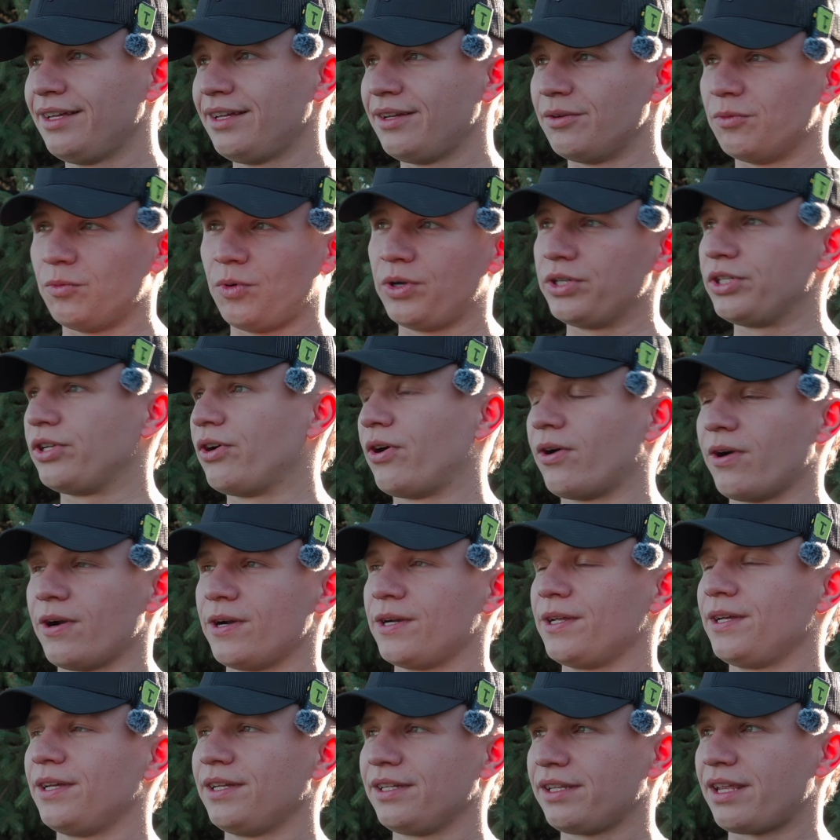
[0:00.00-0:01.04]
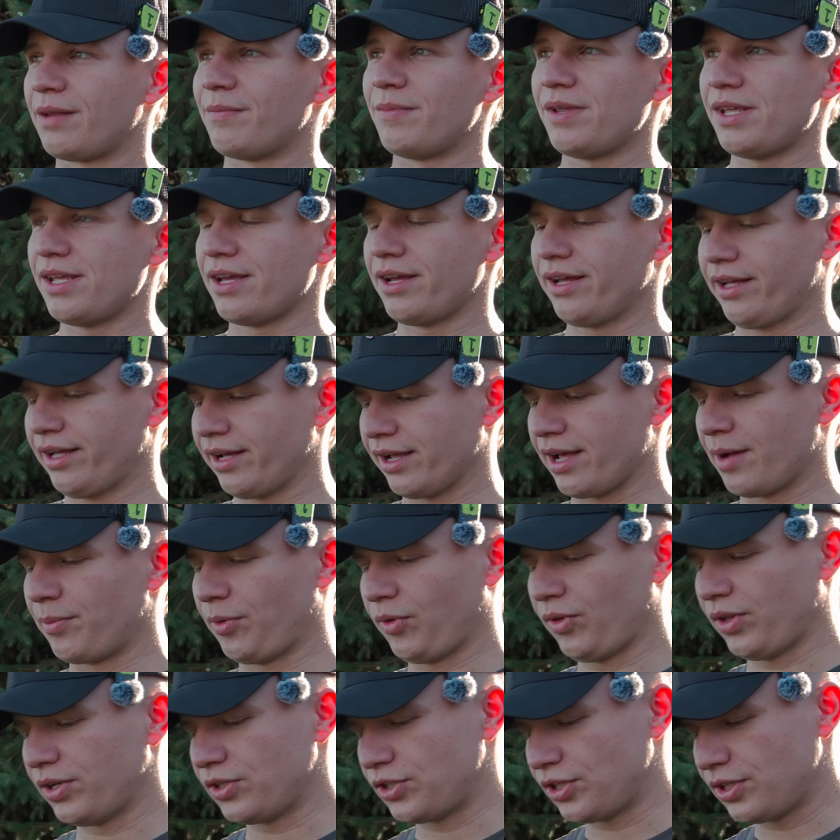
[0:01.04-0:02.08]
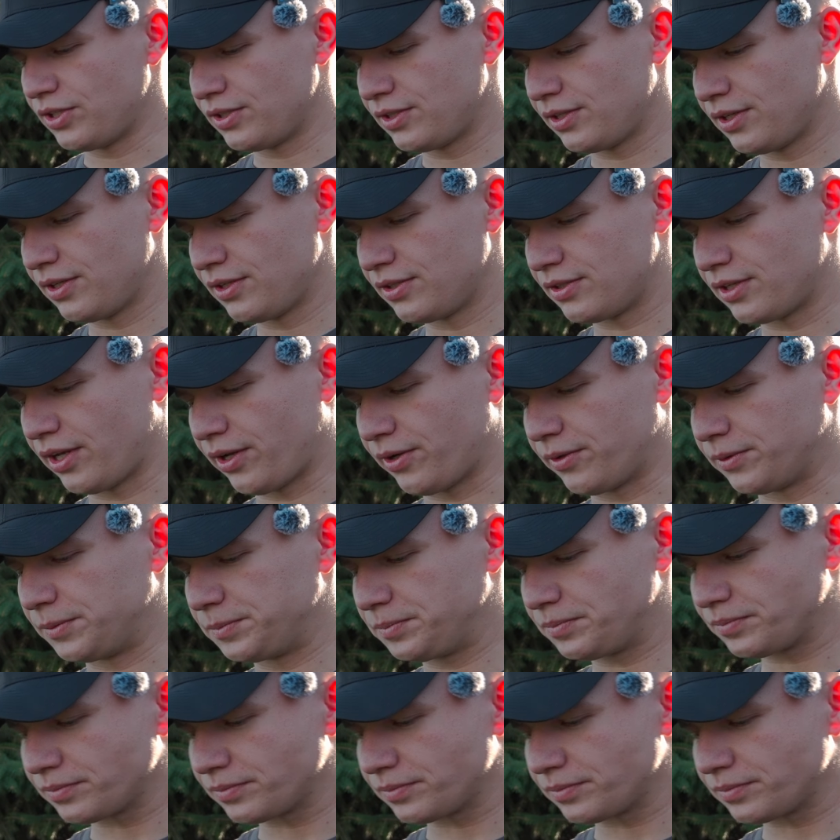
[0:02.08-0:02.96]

1 yard can be a couple inches. So,